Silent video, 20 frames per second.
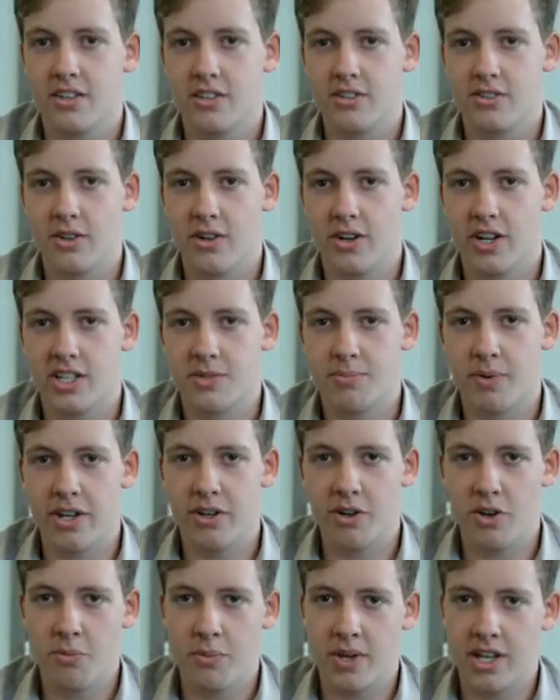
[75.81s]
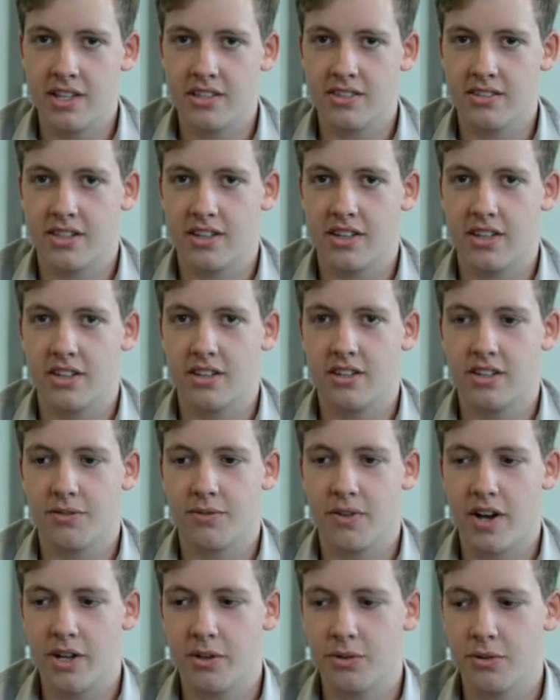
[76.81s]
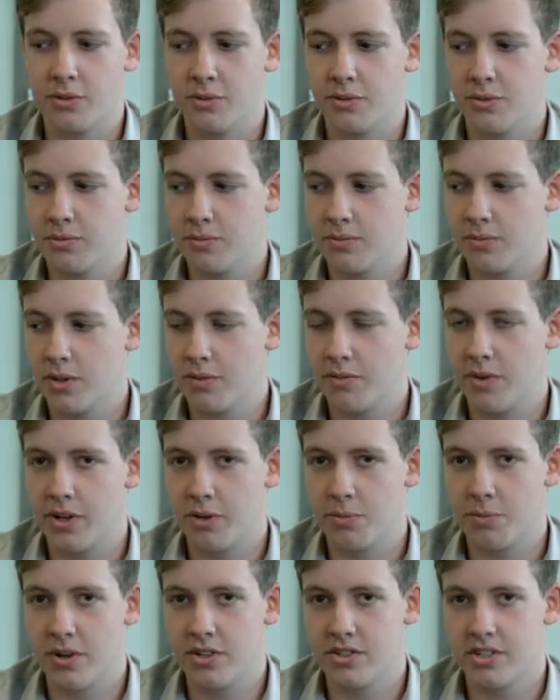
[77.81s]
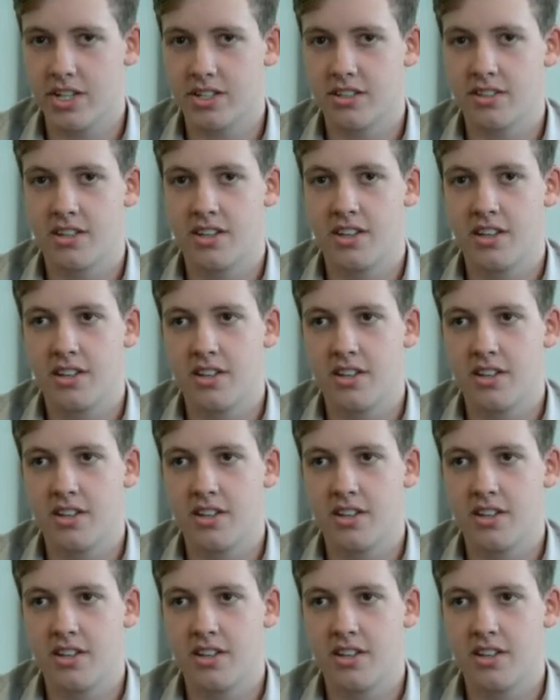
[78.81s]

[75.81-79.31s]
So it's by no means the final project.